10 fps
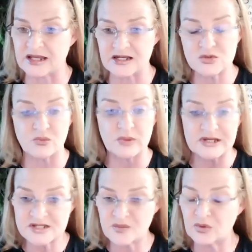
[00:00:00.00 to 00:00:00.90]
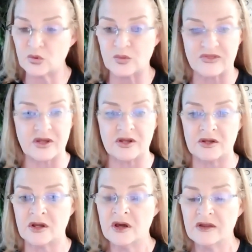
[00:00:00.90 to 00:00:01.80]
That is reasonable within
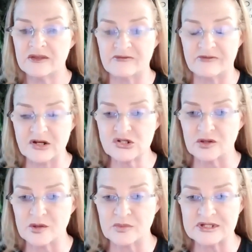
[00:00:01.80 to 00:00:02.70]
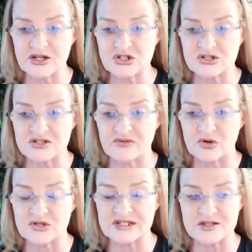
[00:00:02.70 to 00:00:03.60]
the functional limitations of
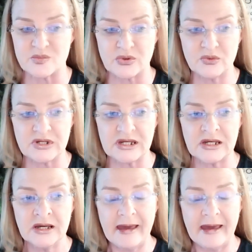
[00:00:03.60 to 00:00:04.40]
her disability.